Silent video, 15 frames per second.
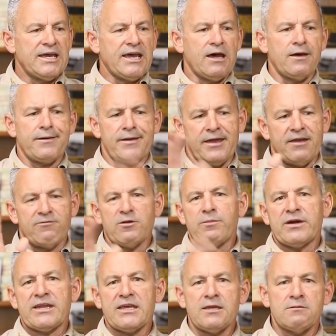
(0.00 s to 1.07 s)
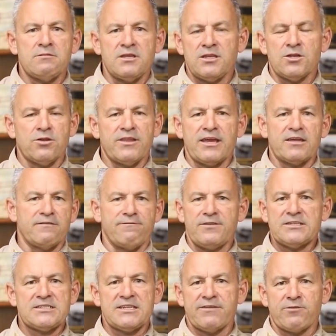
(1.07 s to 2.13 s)
everybody, they
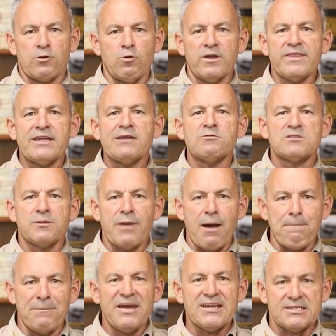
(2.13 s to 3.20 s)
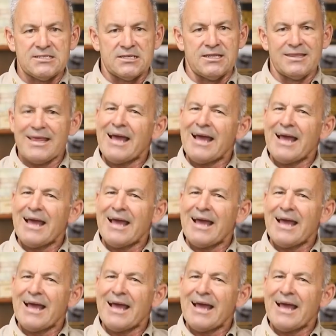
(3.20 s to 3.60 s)
convinced everyone that it was about medicine.